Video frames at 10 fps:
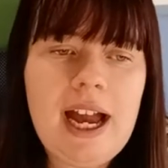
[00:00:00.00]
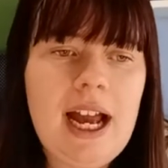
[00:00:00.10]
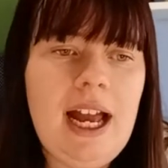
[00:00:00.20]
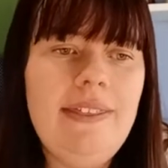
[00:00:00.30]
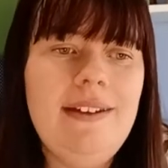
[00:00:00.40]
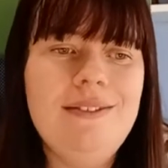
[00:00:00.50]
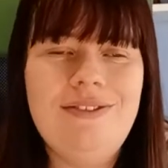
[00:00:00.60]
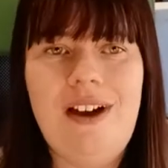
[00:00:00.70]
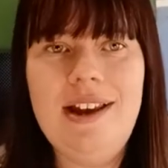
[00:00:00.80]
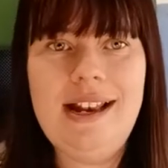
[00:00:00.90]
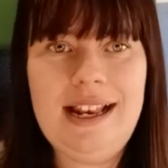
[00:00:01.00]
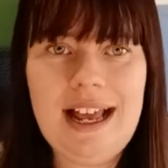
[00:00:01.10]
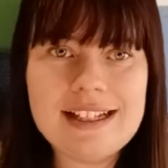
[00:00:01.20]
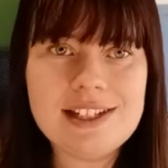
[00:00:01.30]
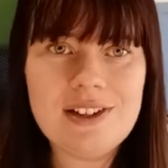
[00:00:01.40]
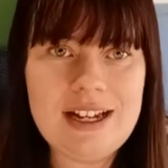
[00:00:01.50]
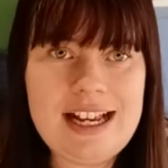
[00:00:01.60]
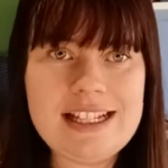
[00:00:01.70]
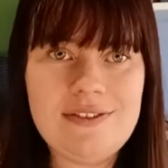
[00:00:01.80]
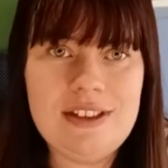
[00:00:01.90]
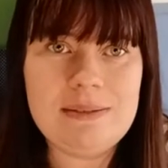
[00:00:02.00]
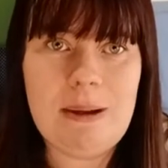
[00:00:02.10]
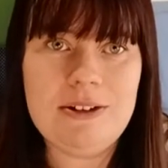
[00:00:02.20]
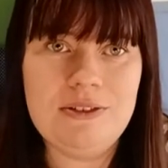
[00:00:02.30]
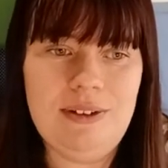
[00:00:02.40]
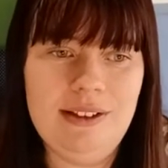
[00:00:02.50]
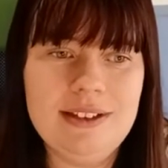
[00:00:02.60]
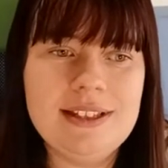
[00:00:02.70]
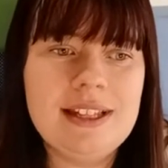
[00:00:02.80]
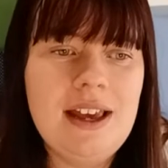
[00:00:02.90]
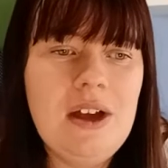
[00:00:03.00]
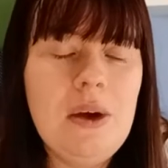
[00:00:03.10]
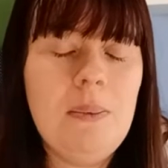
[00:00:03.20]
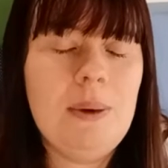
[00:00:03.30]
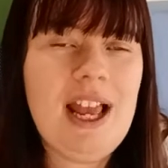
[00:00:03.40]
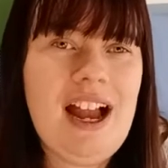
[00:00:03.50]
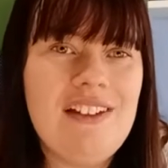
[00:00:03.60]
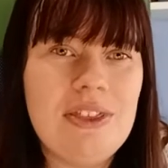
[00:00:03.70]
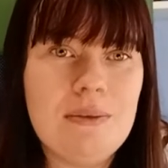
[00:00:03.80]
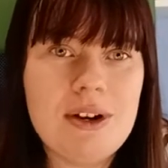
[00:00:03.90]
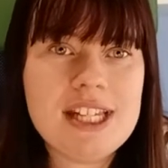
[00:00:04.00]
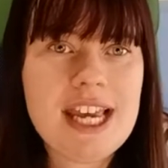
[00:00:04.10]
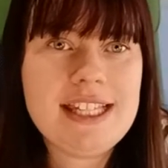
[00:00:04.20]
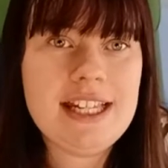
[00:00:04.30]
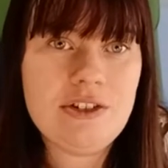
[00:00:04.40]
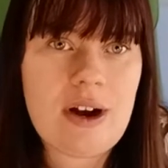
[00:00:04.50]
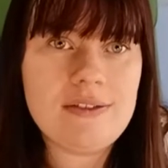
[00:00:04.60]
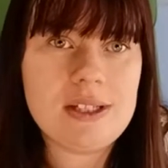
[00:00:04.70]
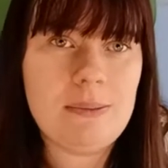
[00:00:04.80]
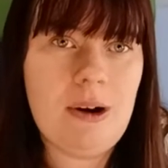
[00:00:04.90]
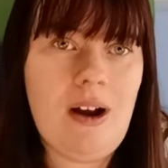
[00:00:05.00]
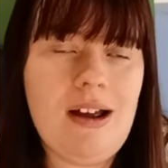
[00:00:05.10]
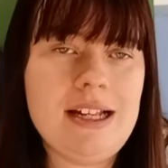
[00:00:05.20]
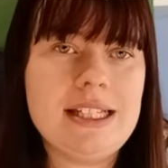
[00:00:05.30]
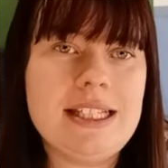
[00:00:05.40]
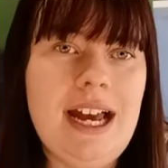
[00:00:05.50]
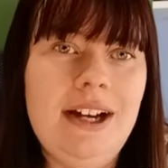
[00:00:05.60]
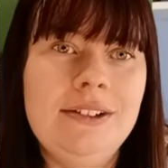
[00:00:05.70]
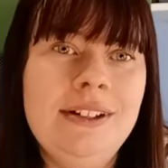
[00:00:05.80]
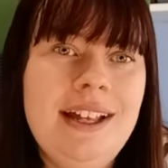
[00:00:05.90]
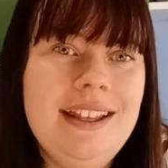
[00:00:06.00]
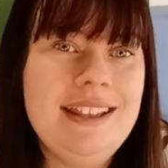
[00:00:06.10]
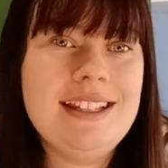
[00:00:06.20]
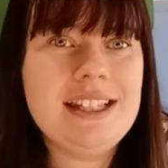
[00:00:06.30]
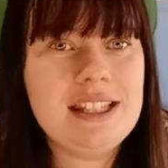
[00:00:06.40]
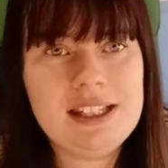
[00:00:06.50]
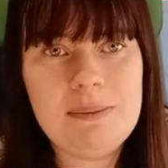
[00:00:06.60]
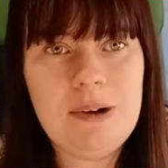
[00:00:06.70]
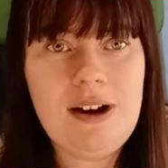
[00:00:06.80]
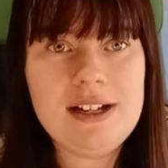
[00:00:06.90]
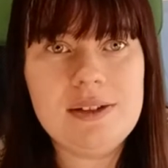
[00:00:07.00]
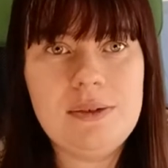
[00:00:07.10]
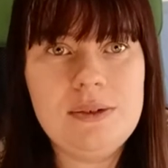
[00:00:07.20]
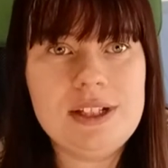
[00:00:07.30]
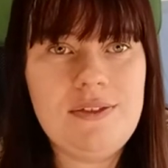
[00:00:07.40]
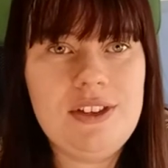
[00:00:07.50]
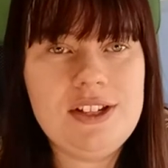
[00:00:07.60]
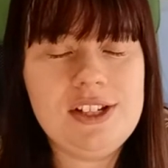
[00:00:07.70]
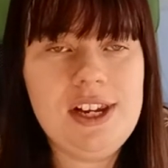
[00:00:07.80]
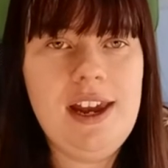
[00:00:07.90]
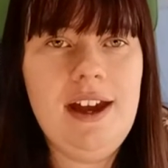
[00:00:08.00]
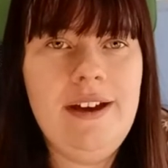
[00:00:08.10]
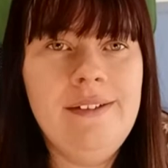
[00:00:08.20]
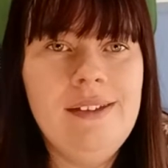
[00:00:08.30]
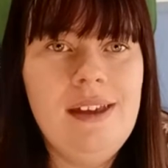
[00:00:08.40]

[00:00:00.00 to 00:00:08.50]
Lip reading: And then finally, last not least, for the special runs, we have the rotating draft surprise. Now, this is the surprise horse for this year.